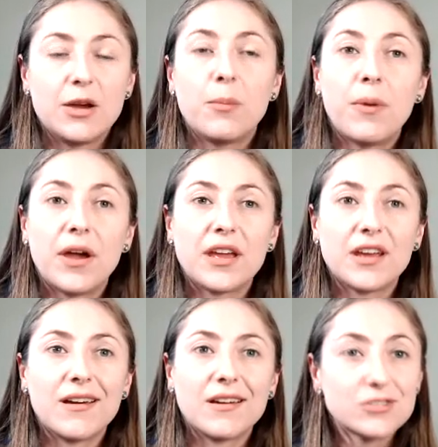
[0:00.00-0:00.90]
but
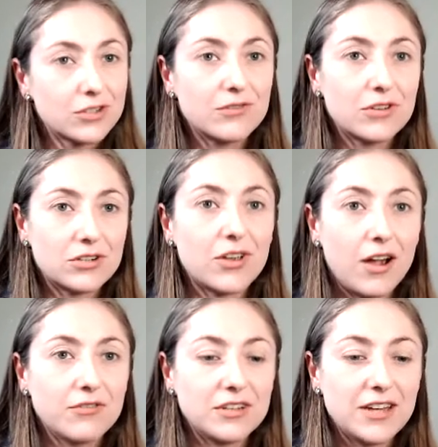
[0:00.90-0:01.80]
servers
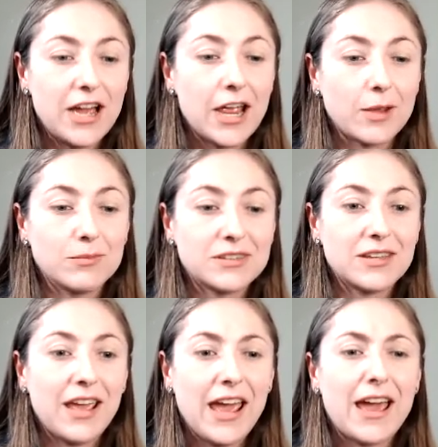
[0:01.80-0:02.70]
oftentimes
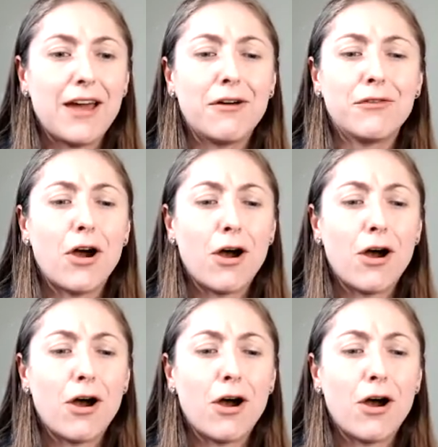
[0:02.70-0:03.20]
have